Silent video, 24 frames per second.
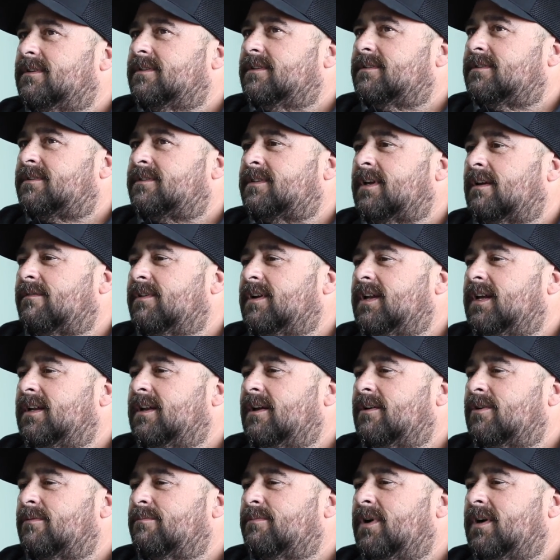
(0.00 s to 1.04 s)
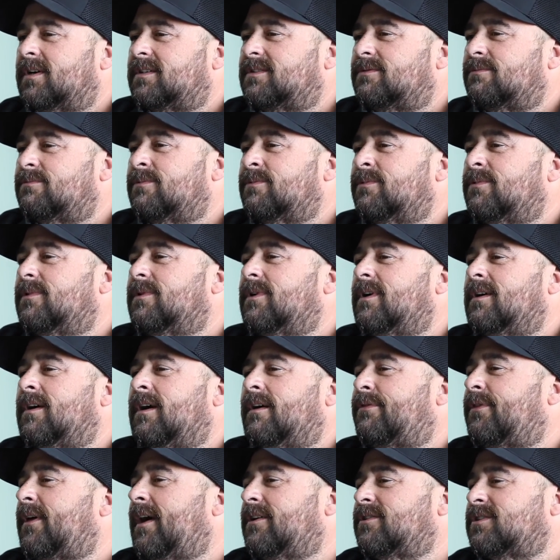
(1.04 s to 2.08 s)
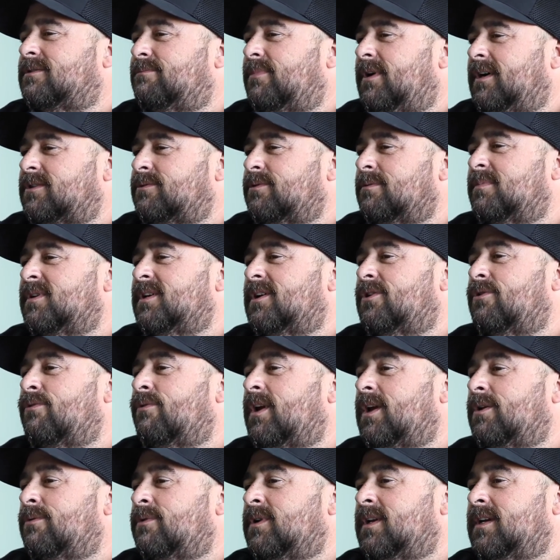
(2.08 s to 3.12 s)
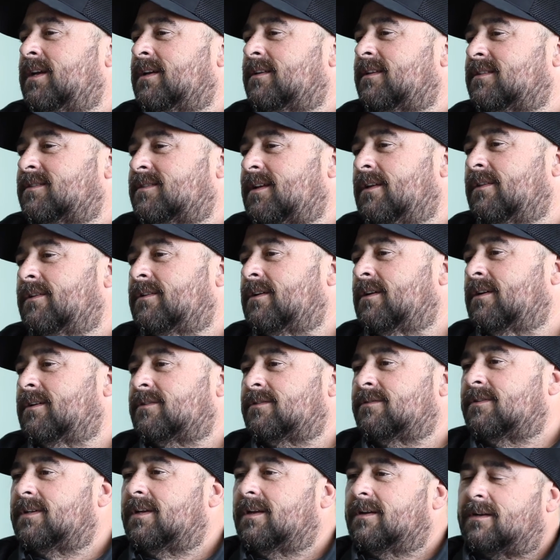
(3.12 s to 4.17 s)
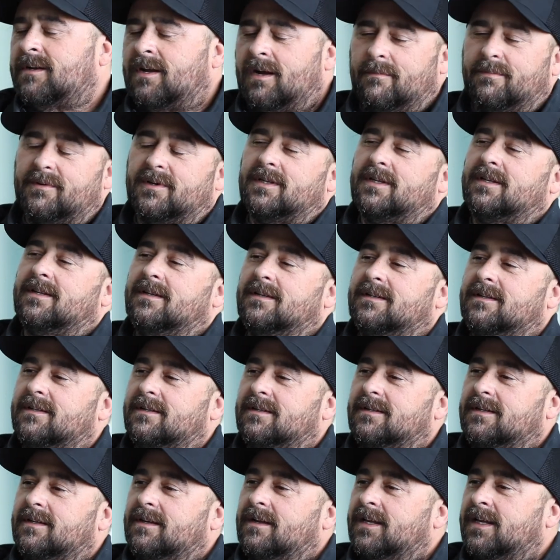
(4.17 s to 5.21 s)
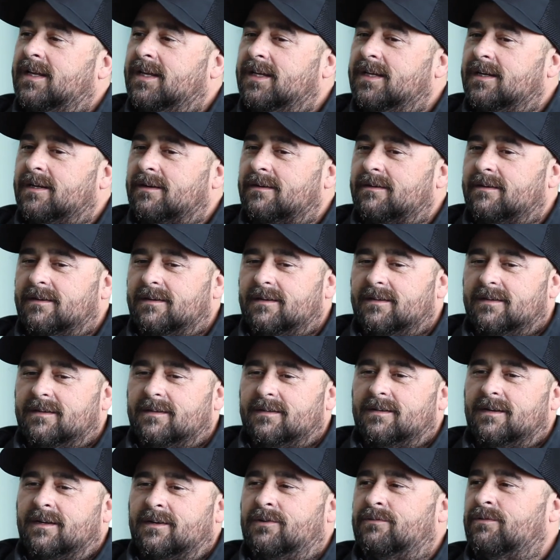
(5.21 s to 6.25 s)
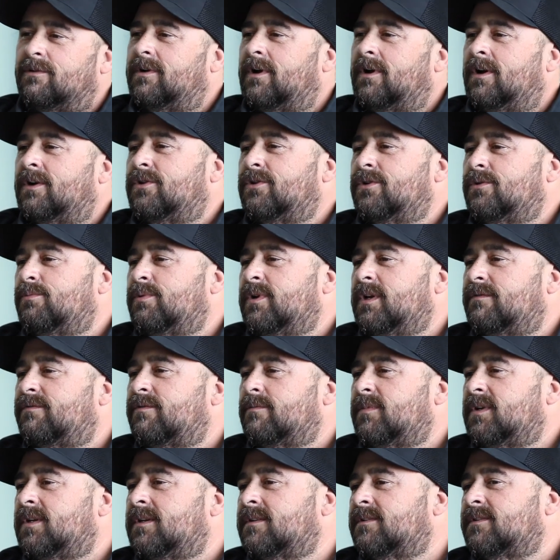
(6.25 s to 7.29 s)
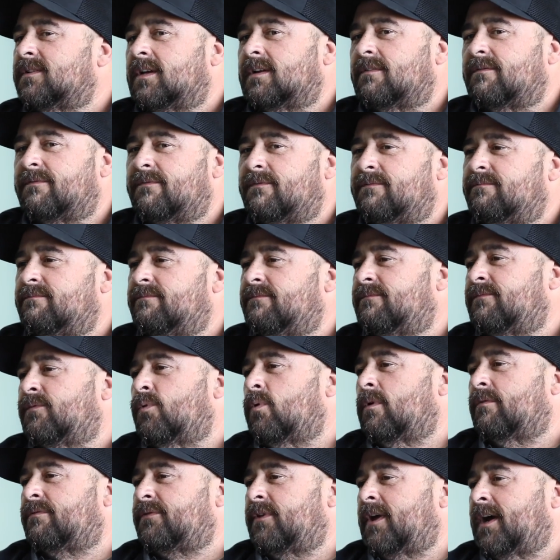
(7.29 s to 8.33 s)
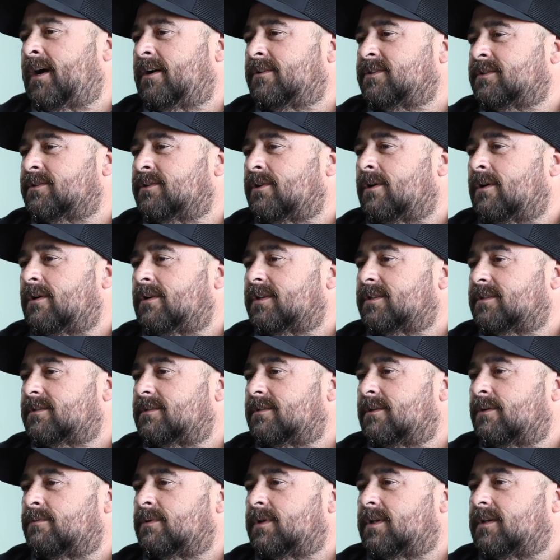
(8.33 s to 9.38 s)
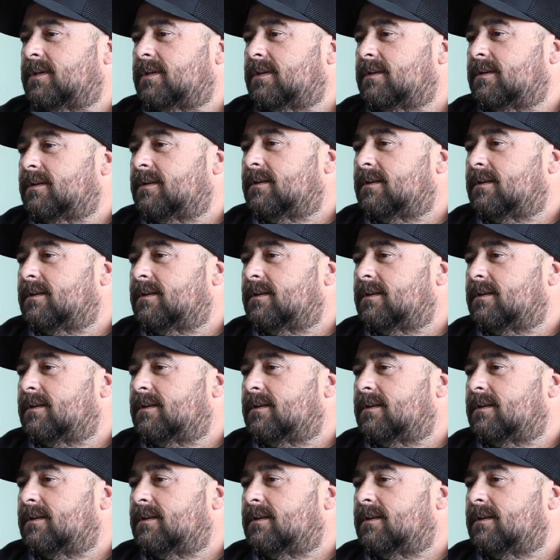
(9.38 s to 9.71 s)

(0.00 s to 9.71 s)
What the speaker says: $700, $800, $1,000 would be a great week at this other company. Here, a good week for me is like $4,000 a week.